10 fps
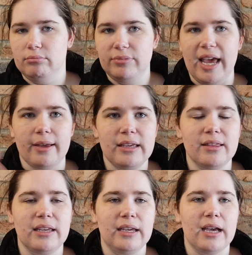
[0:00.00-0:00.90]
yeah
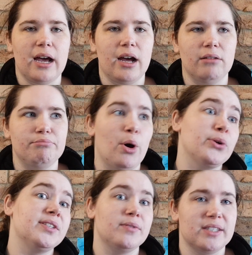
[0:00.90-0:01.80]
in the uh,
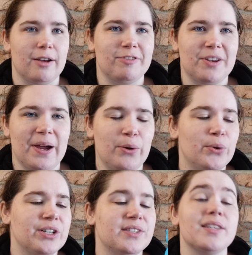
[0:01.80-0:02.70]
box of stuff that I
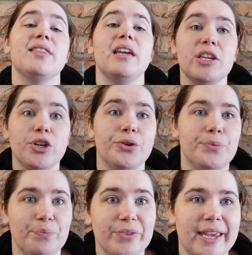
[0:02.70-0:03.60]
ordered so thank
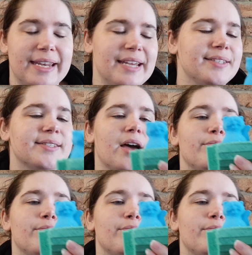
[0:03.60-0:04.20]
you Ines I